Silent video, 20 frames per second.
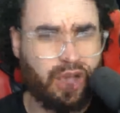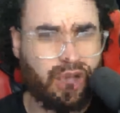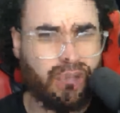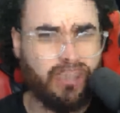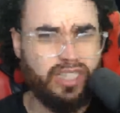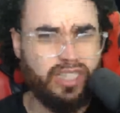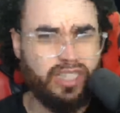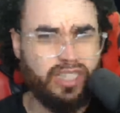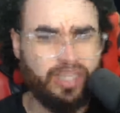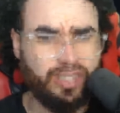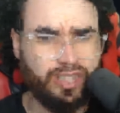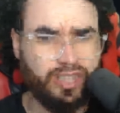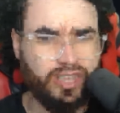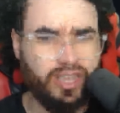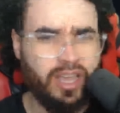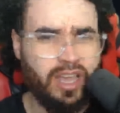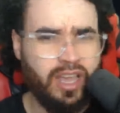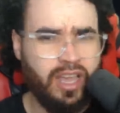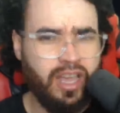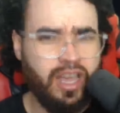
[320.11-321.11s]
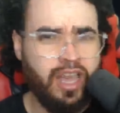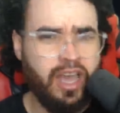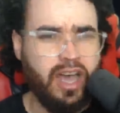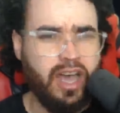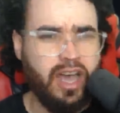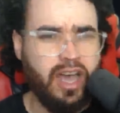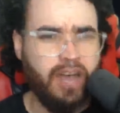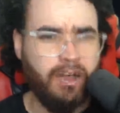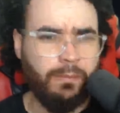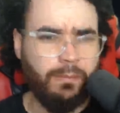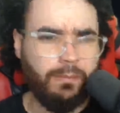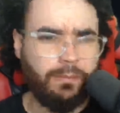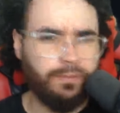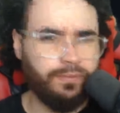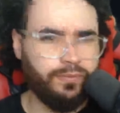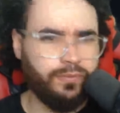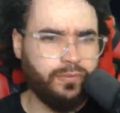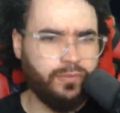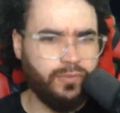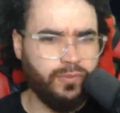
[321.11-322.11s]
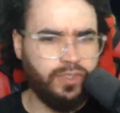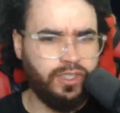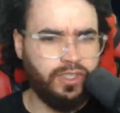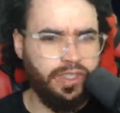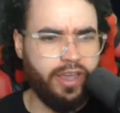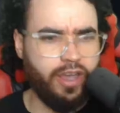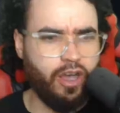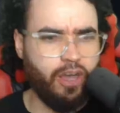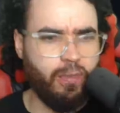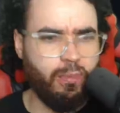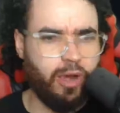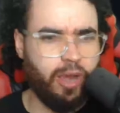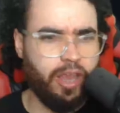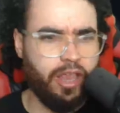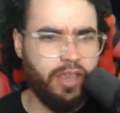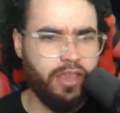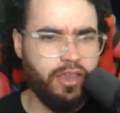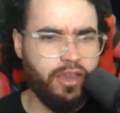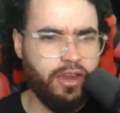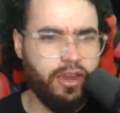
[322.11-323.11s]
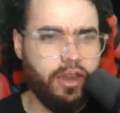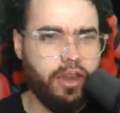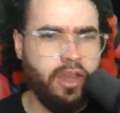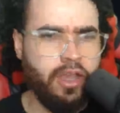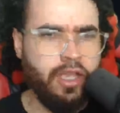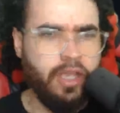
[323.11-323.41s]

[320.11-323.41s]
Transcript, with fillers: It's in the um, GitHub right here.